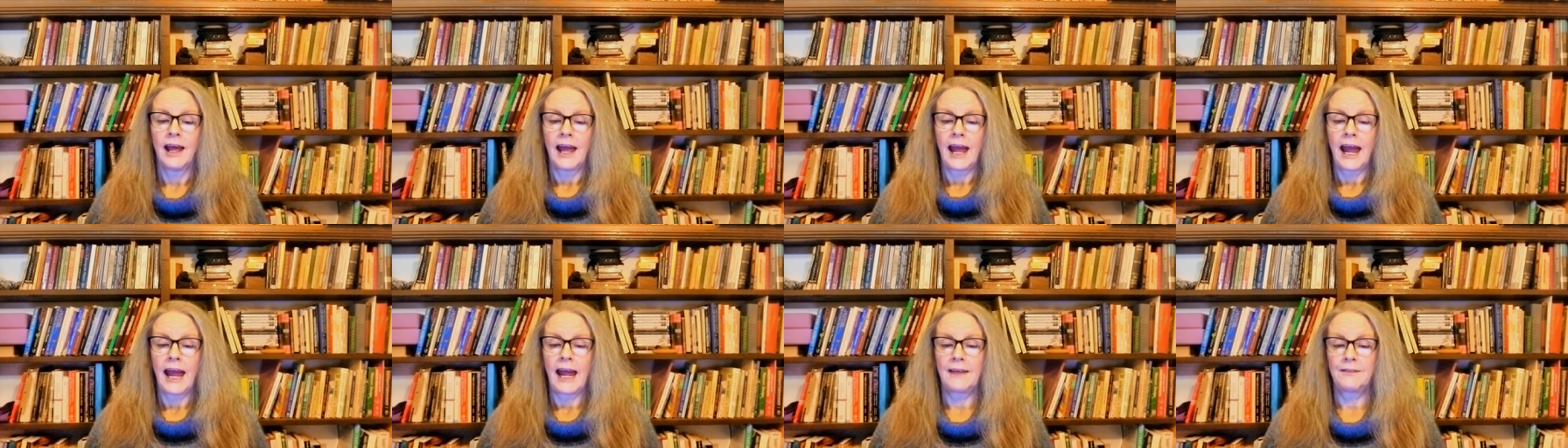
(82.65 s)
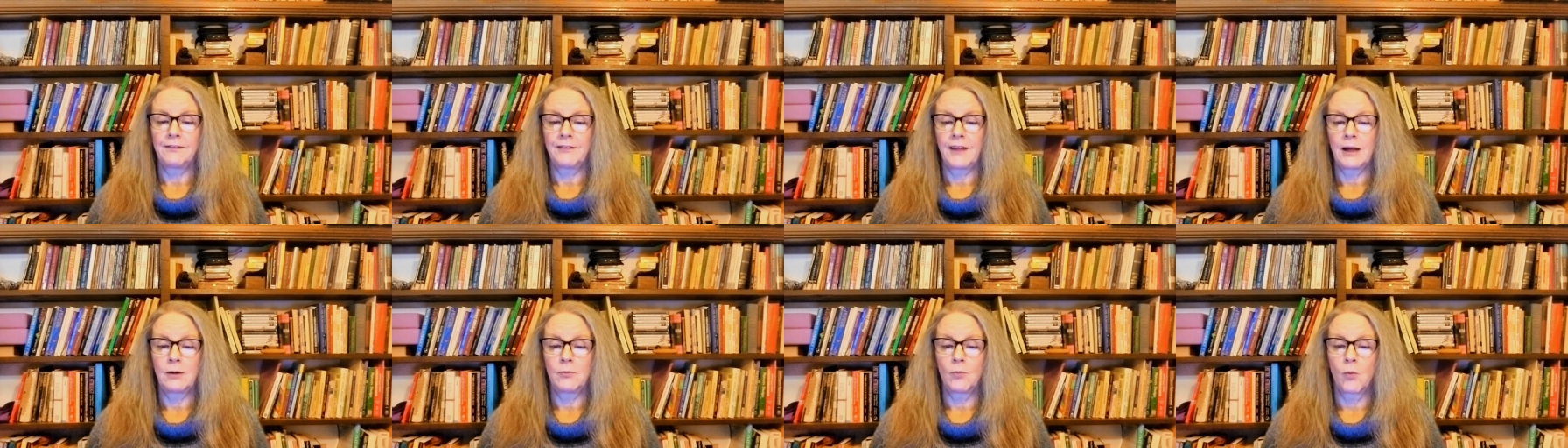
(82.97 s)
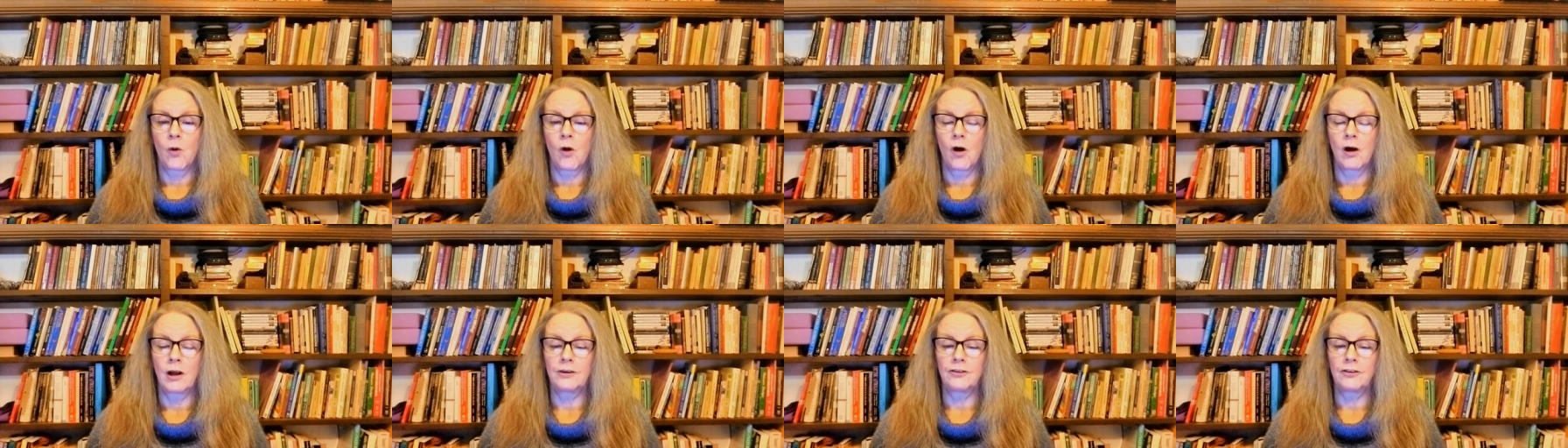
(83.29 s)
and they
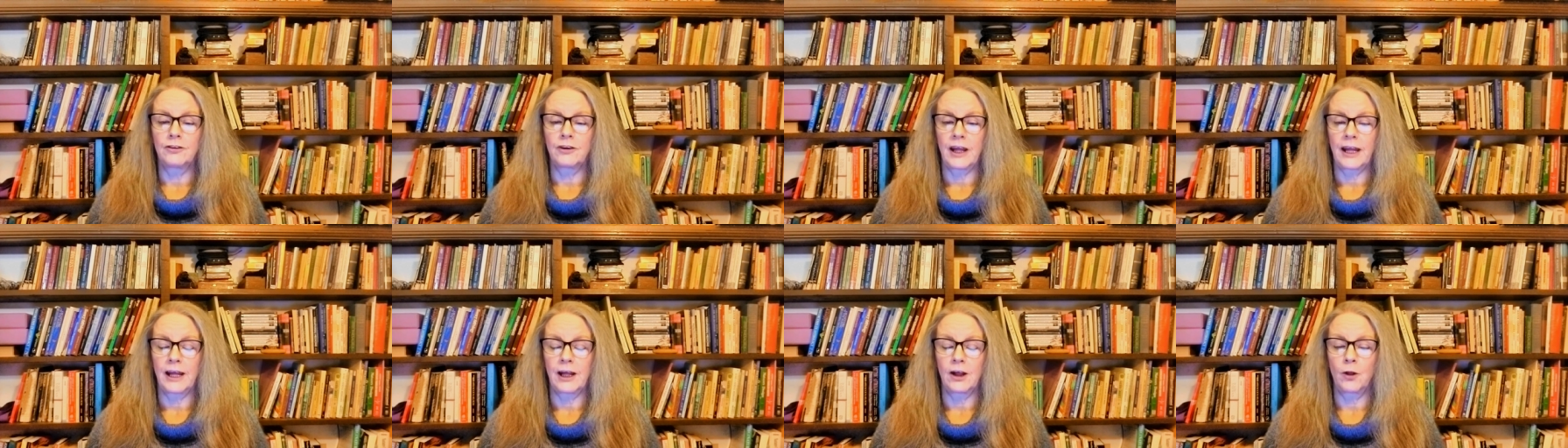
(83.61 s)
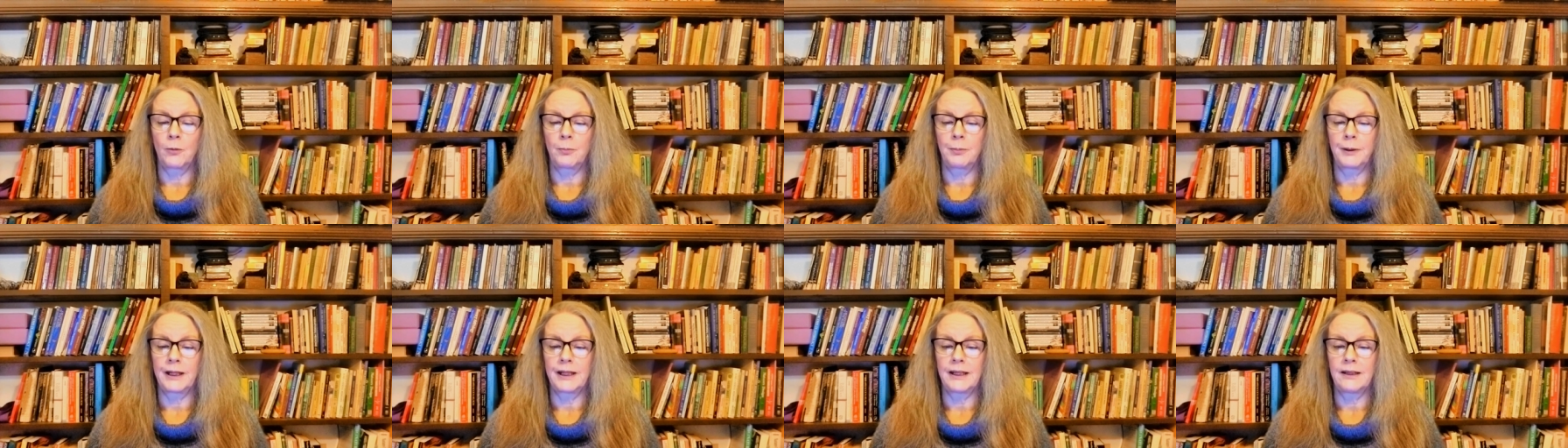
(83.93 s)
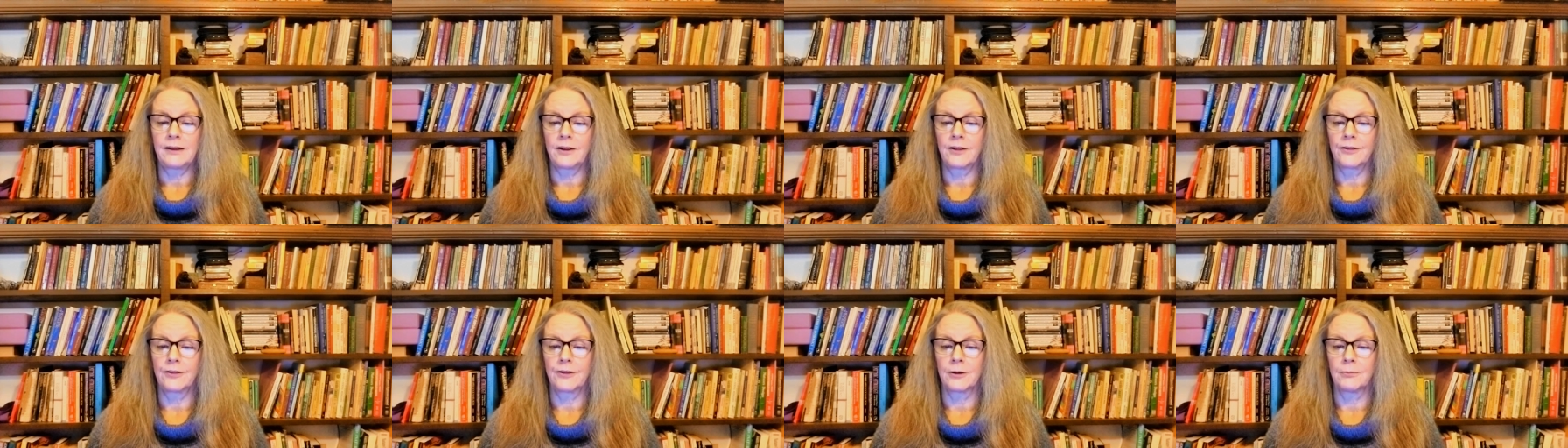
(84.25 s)
want to help
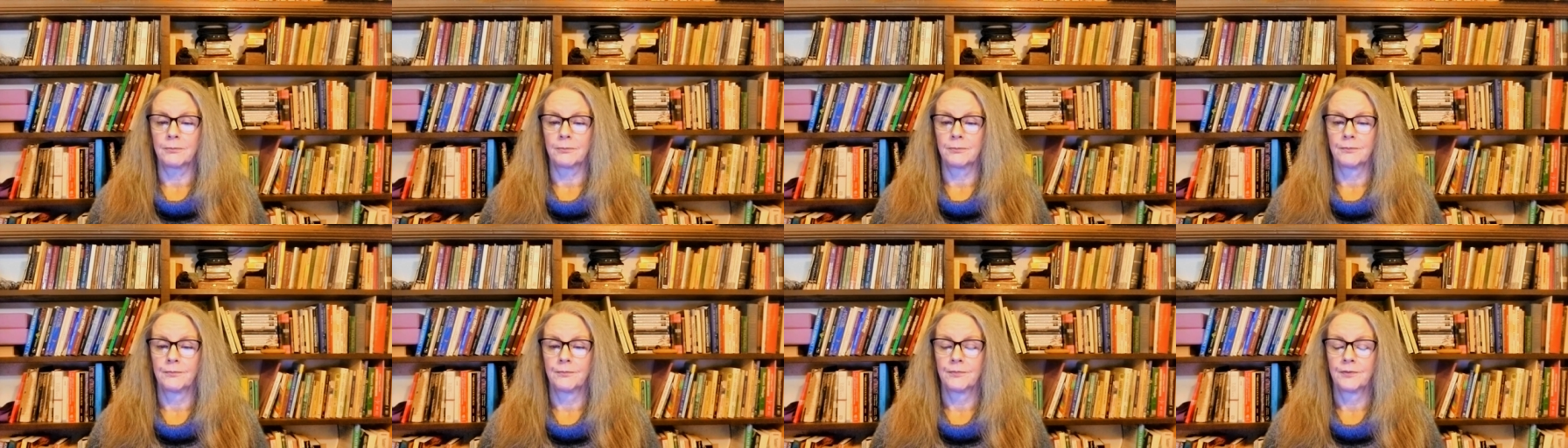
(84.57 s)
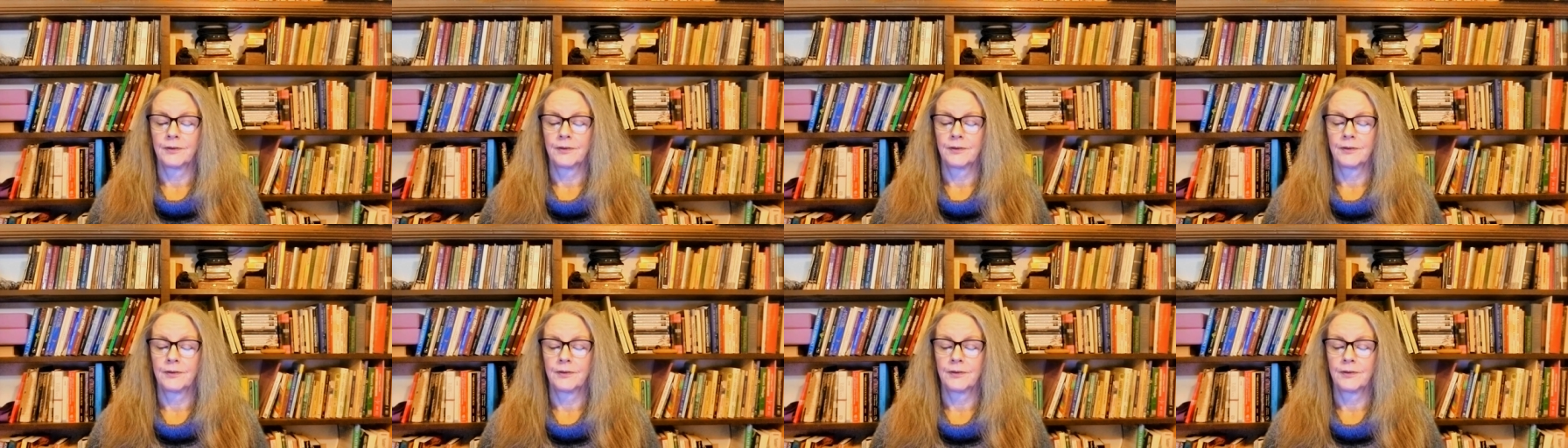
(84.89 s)
heal them.